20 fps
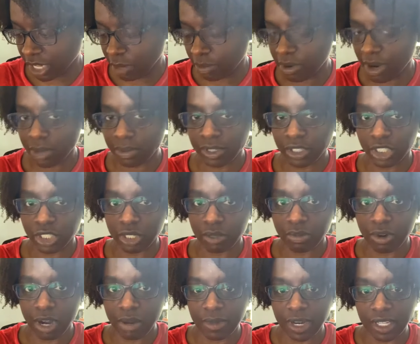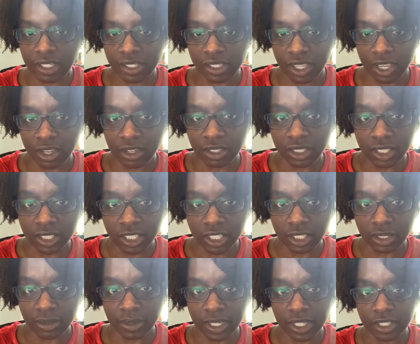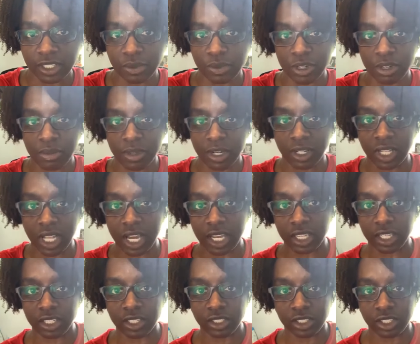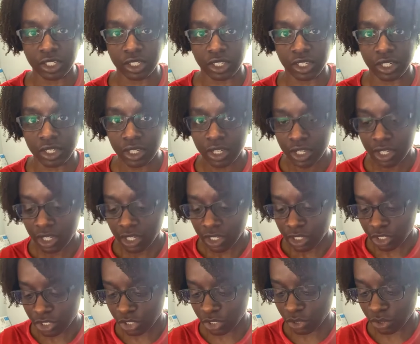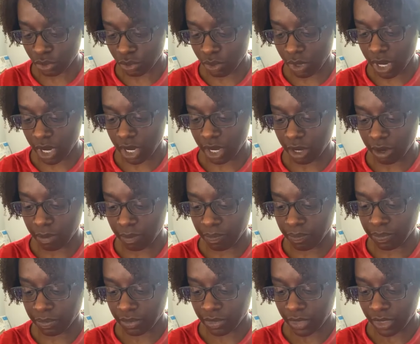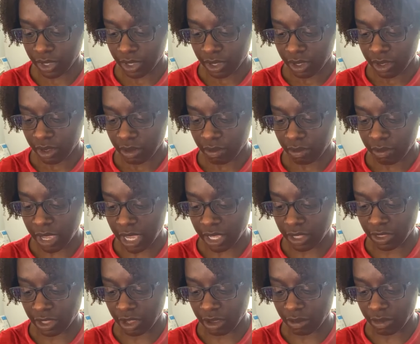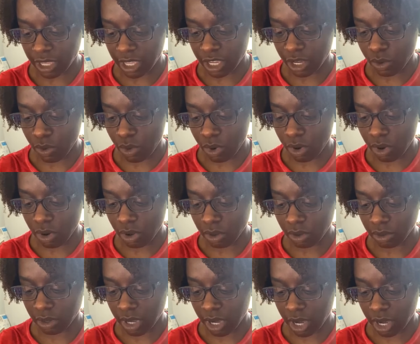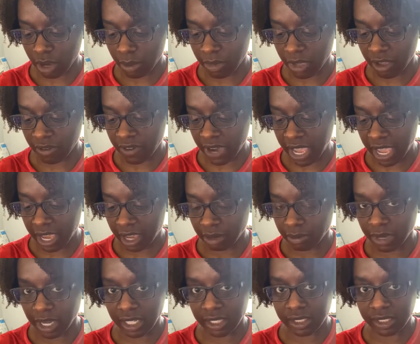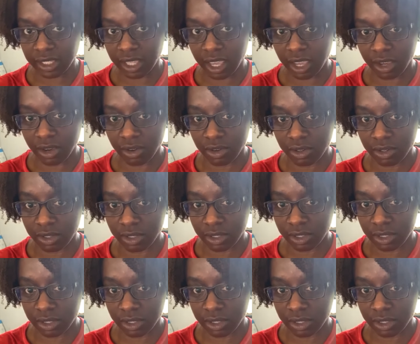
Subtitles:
I probably should have brought my scale in here because it would have been a lot easier to make them equal if I had my scale.